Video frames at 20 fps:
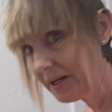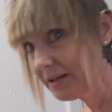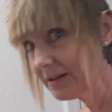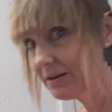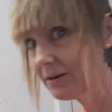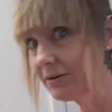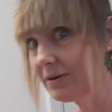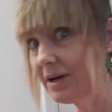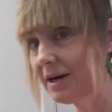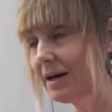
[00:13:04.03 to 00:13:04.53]
it's
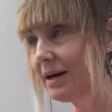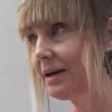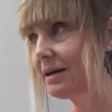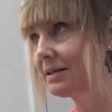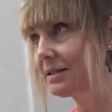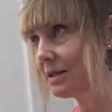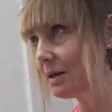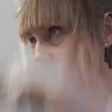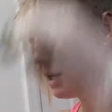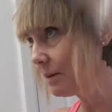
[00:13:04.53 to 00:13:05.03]
okay,
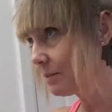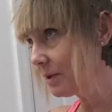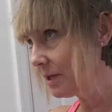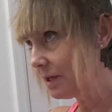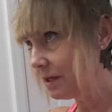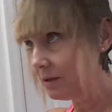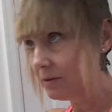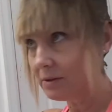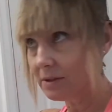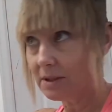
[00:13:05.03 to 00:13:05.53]
because I'm going
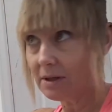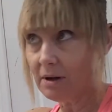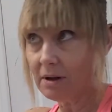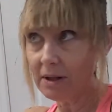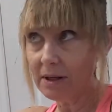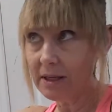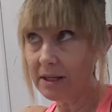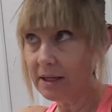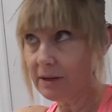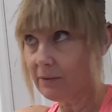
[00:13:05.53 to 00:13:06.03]
to use it all
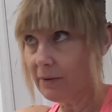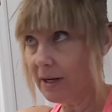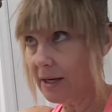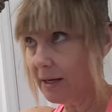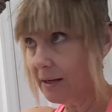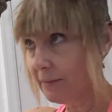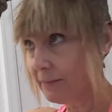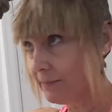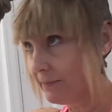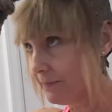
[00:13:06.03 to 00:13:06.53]

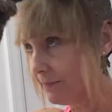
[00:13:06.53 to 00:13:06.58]
anyway.